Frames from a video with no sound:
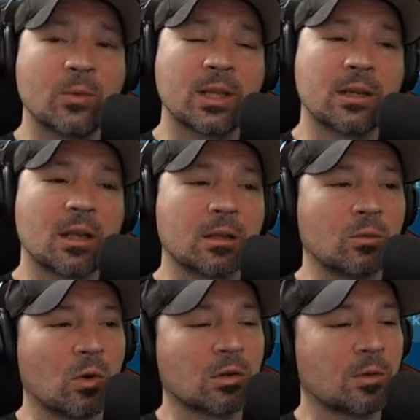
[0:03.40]
with another
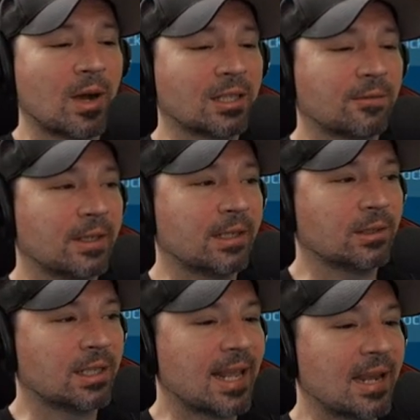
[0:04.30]
War Robots video.
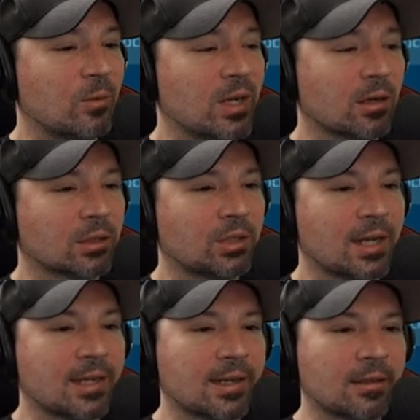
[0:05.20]
Today we are
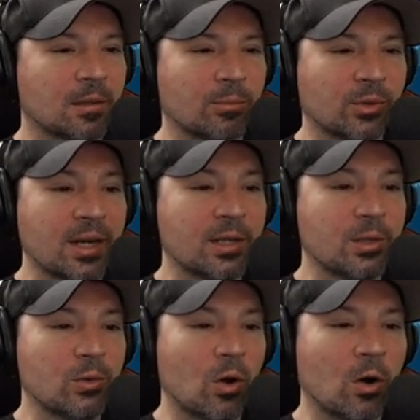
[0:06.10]
checking out the brand
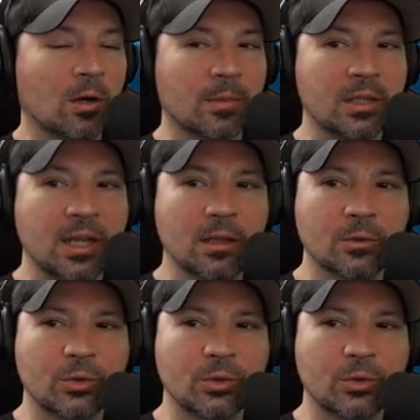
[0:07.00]
new Armadillo